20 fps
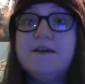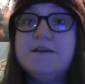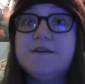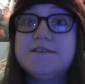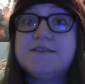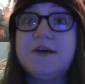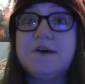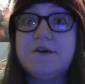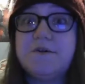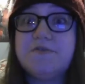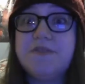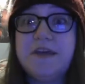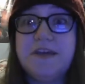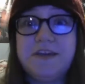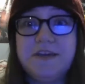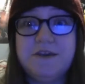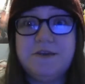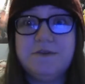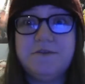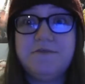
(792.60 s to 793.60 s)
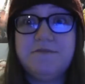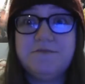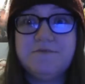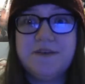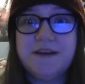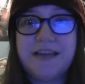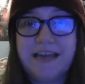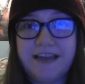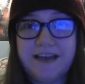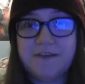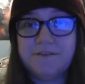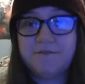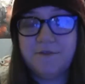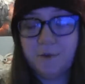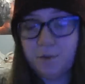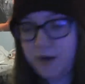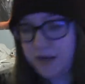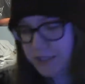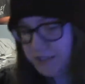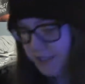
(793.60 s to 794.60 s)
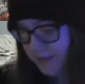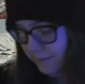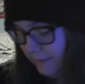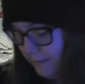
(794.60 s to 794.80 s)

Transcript: So thank you again for watching and